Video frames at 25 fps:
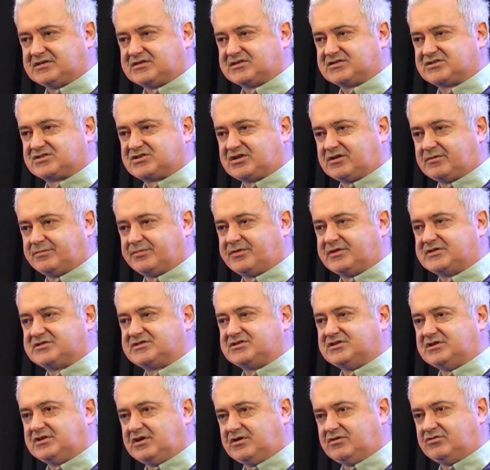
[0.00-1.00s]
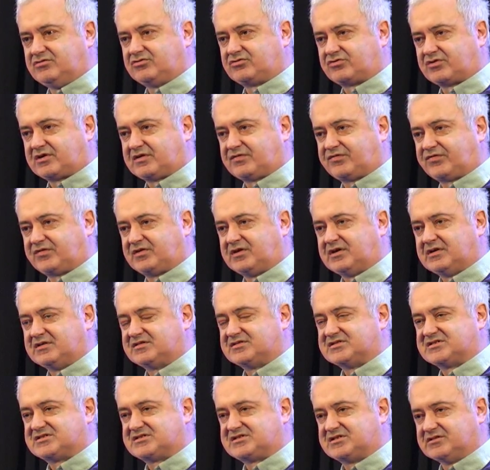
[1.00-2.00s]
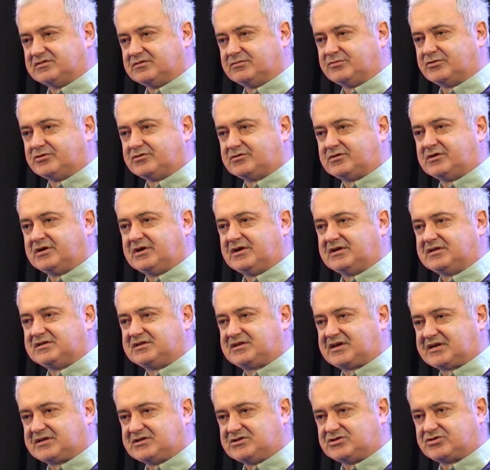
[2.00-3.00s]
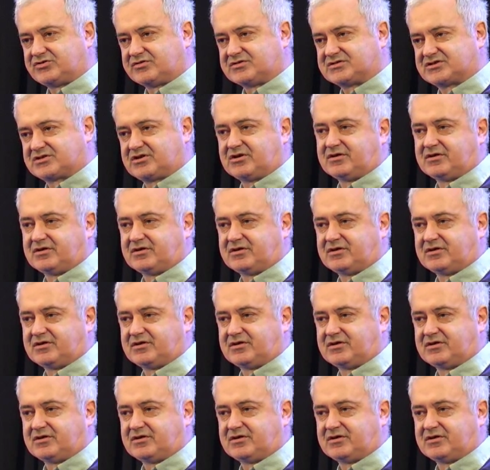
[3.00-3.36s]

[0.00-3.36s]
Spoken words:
to stop this new drift to still more dangerous